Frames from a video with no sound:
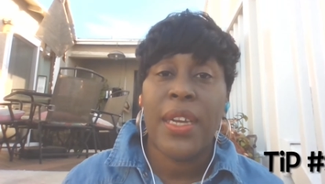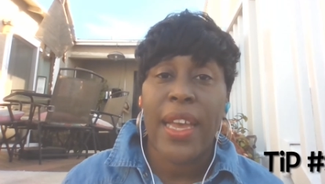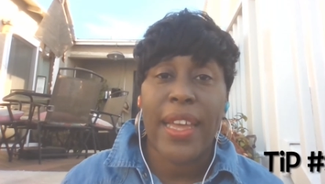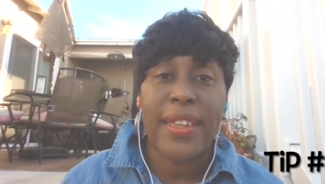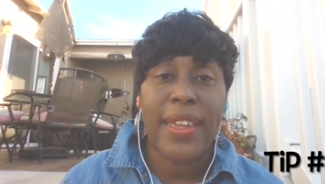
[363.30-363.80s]

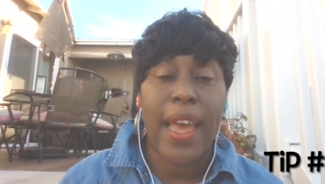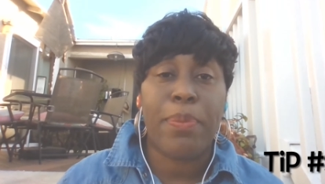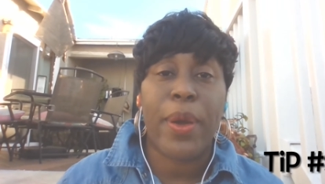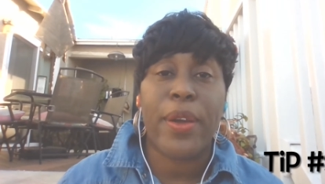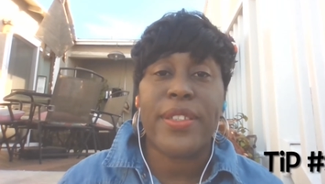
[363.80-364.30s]
And
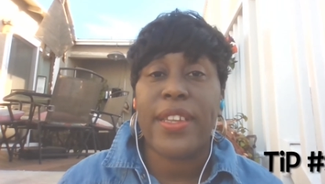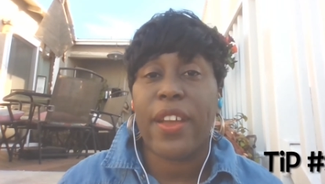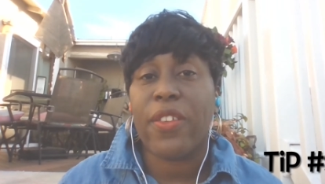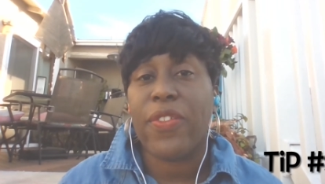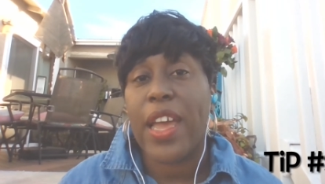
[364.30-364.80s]
that person in
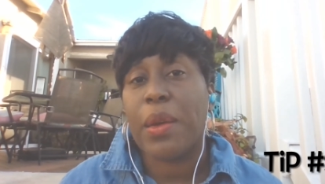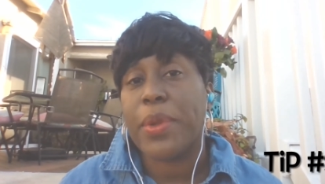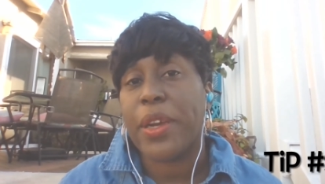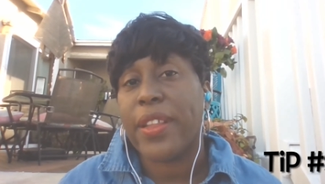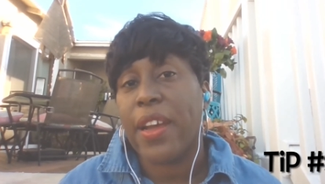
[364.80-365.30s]
your
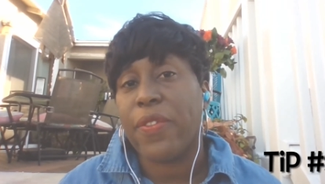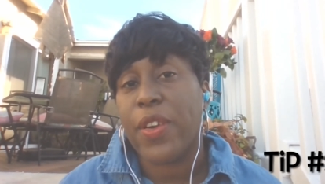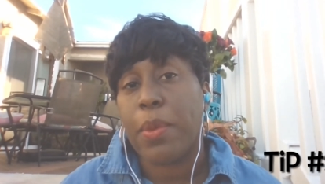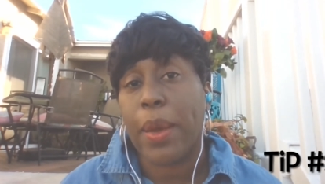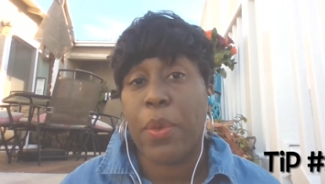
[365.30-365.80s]
family or that
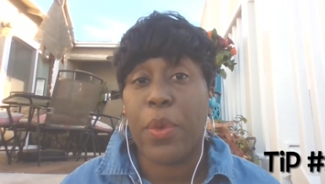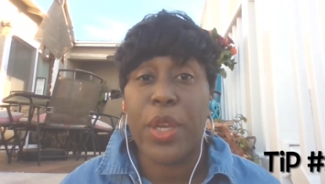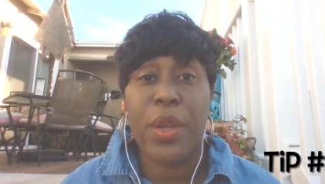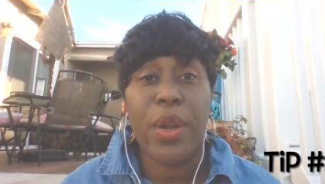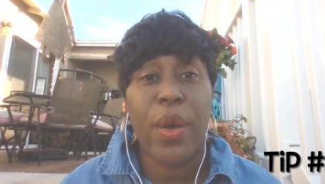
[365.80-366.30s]
friend, like, well,
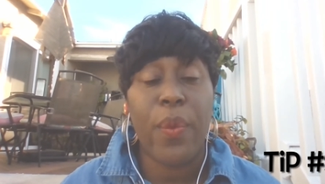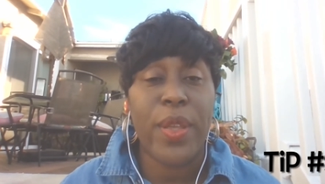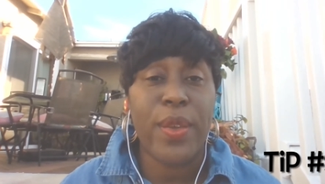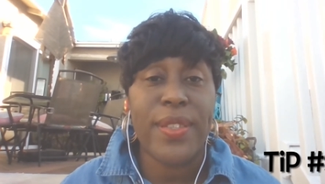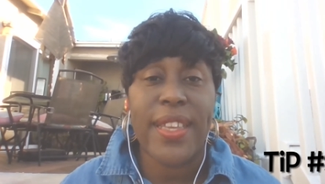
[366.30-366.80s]

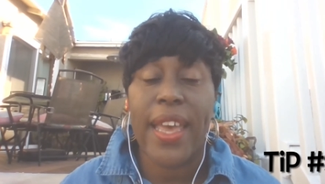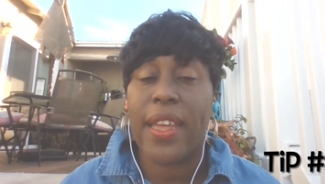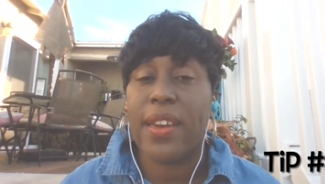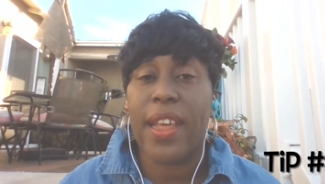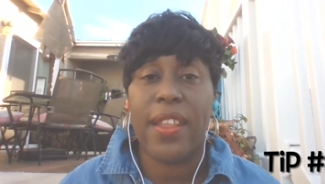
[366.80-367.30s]
when you
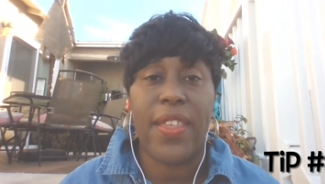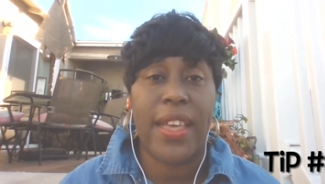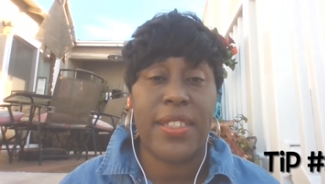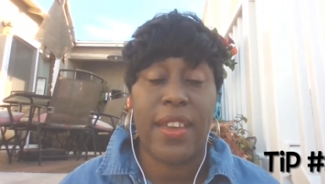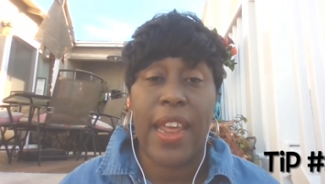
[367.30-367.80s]
said, none of
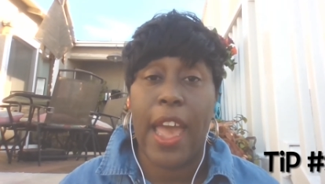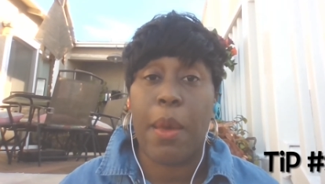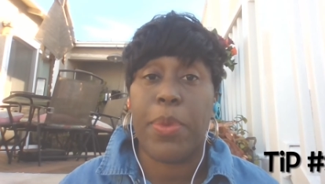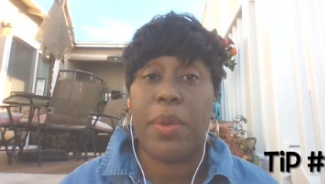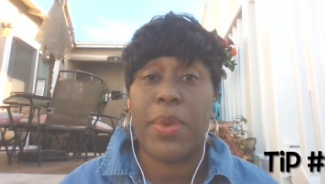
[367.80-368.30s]
that's going to
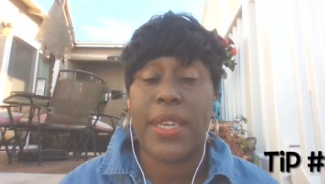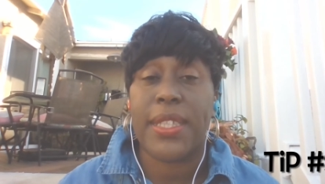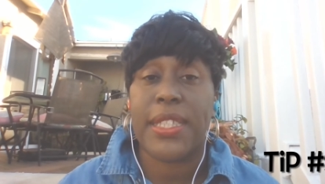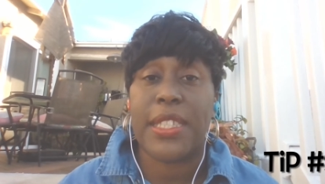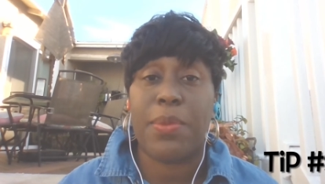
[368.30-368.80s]
happen because
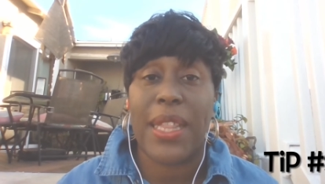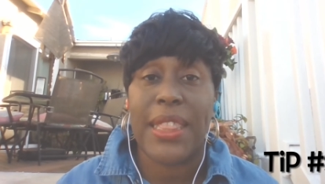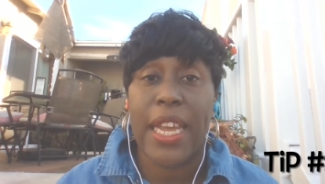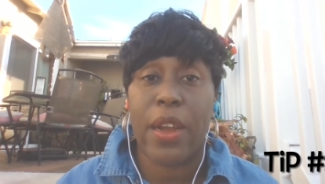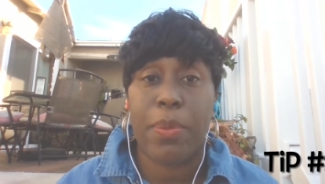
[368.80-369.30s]
this is my
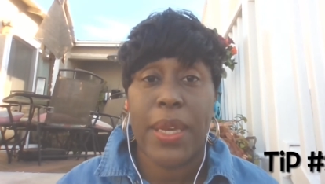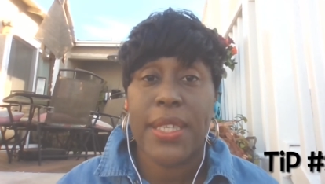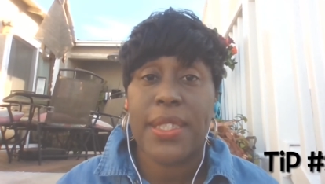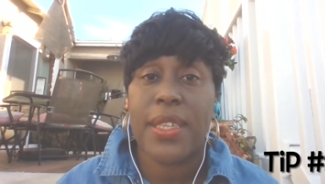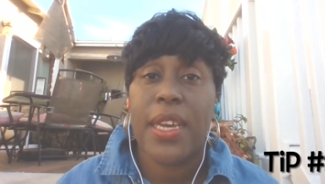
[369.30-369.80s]

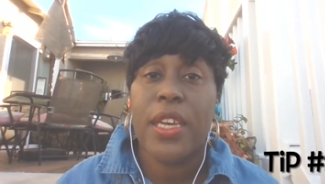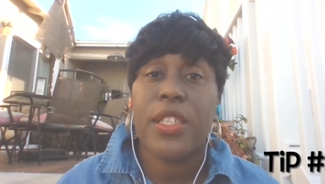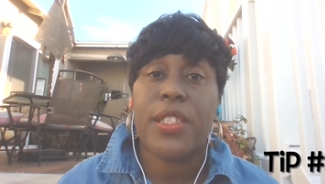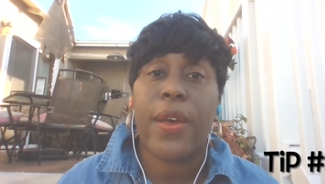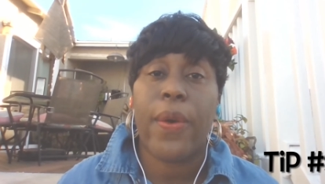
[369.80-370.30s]
therapist.
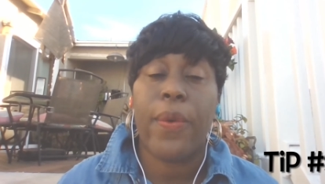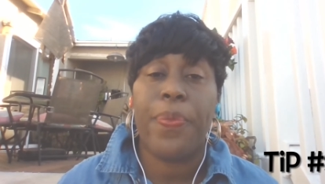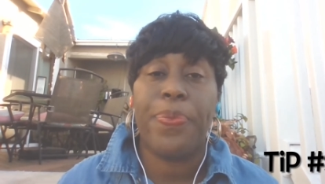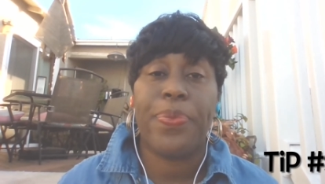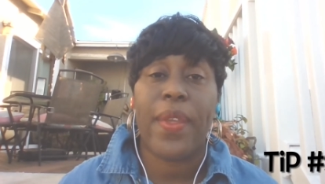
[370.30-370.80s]
So
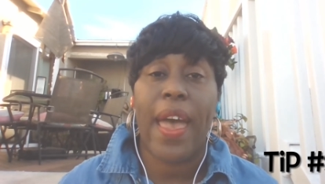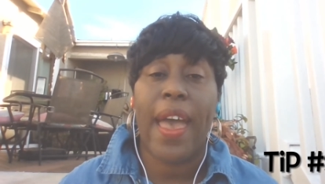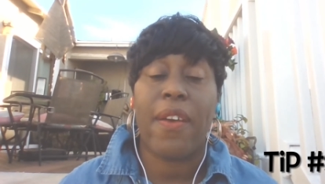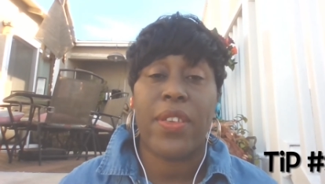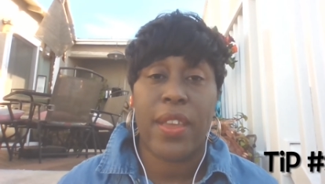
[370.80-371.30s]
I
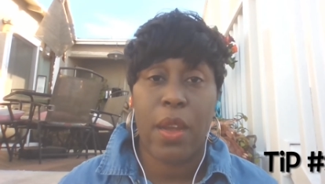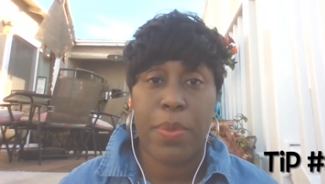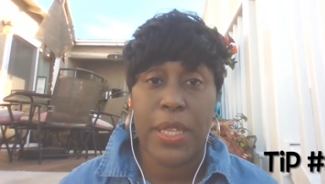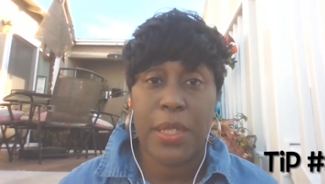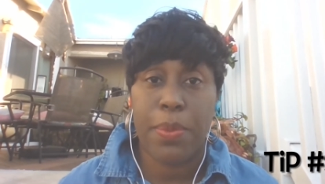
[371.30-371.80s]
have a
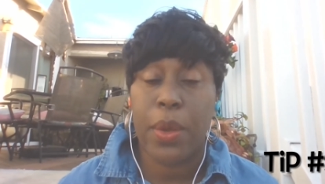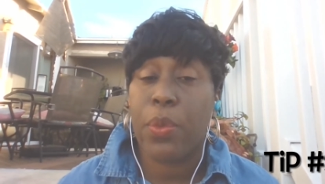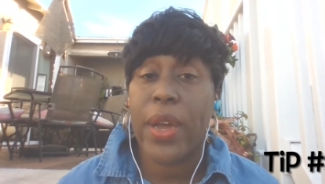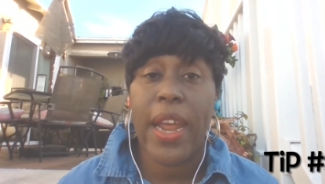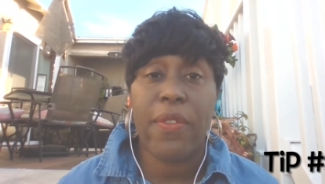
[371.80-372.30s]
therapist, but
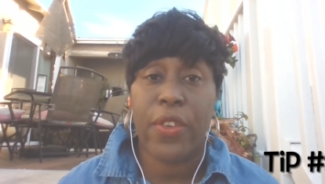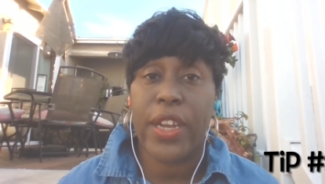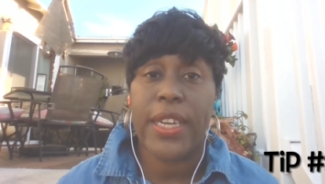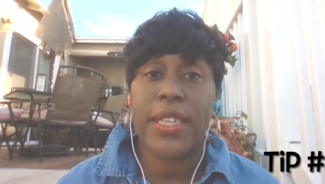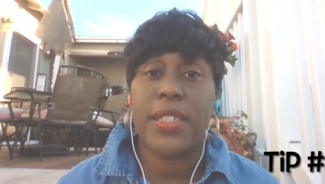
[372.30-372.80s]
whatever
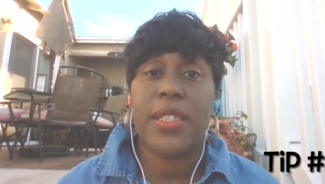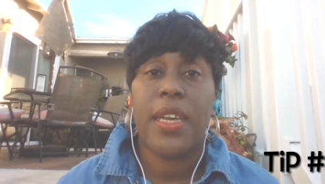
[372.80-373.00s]
it is.